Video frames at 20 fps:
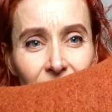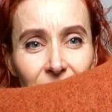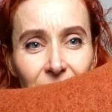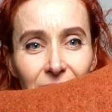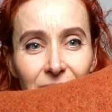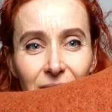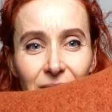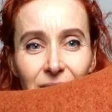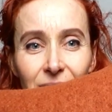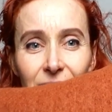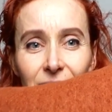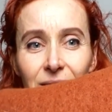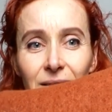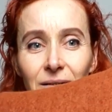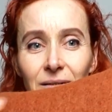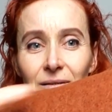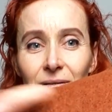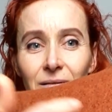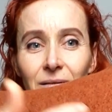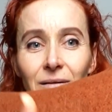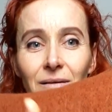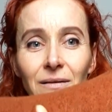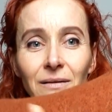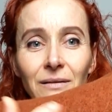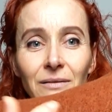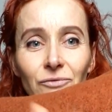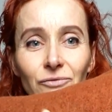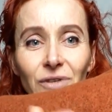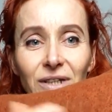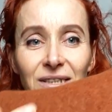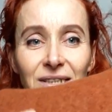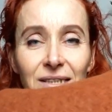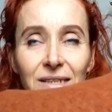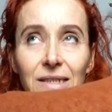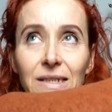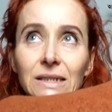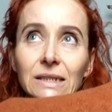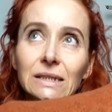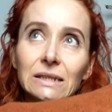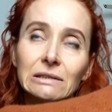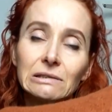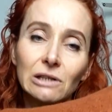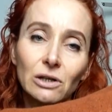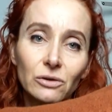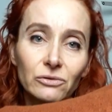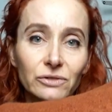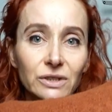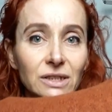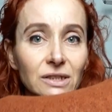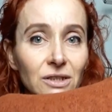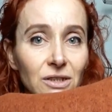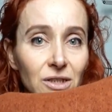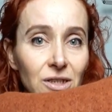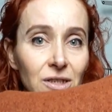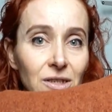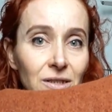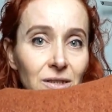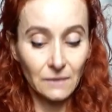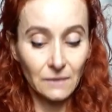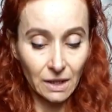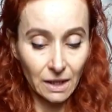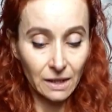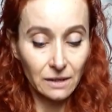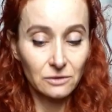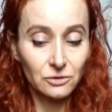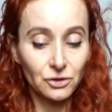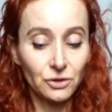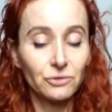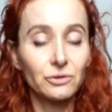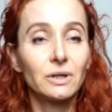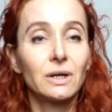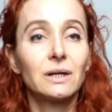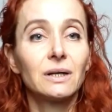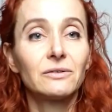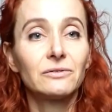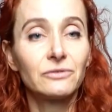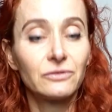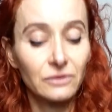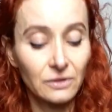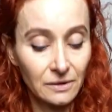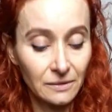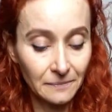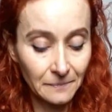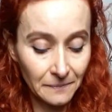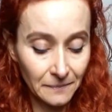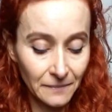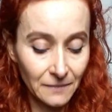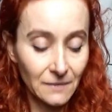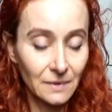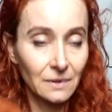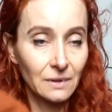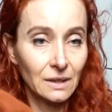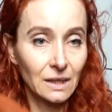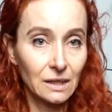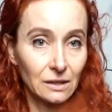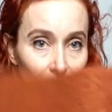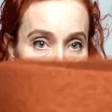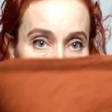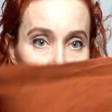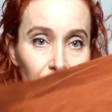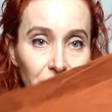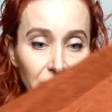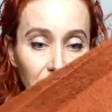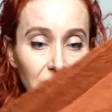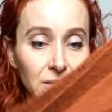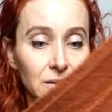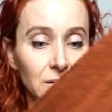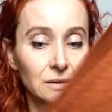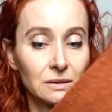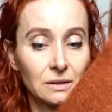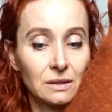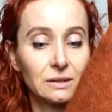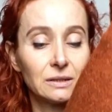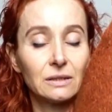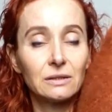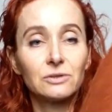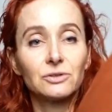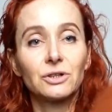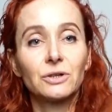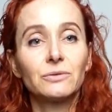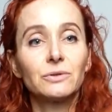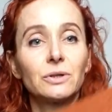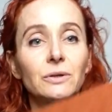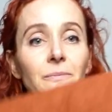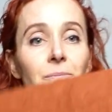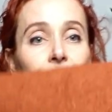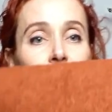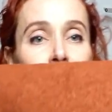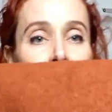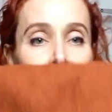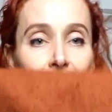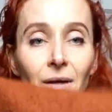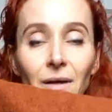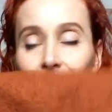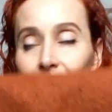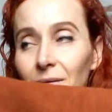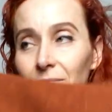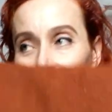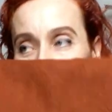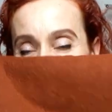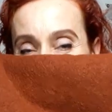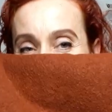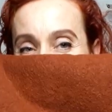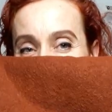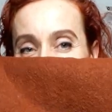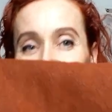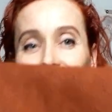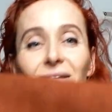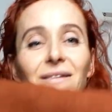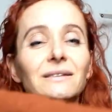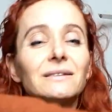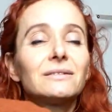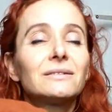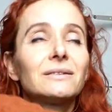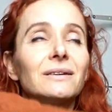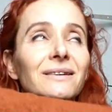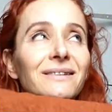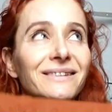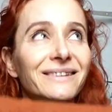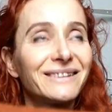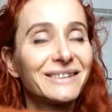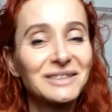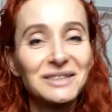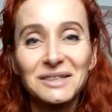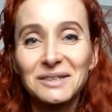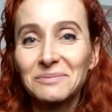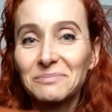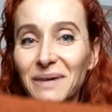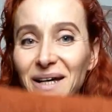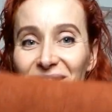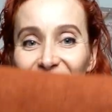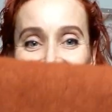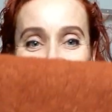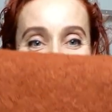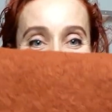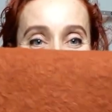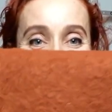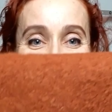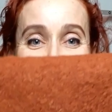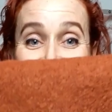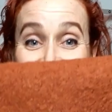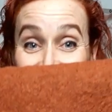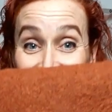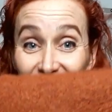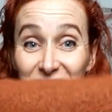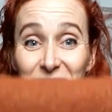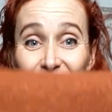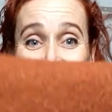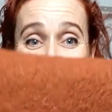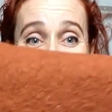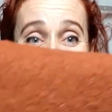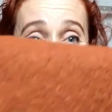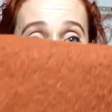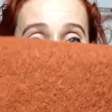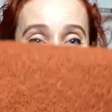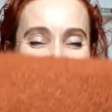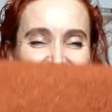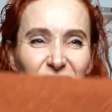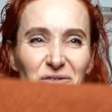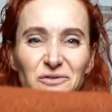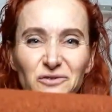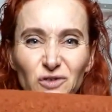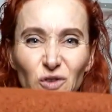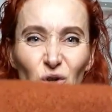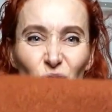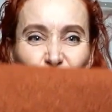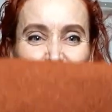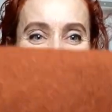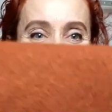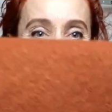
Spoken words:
it is rusty orange. Okay, I'll show you. I'll open it and I'll show you. And it smells divine. It smells of kind of raw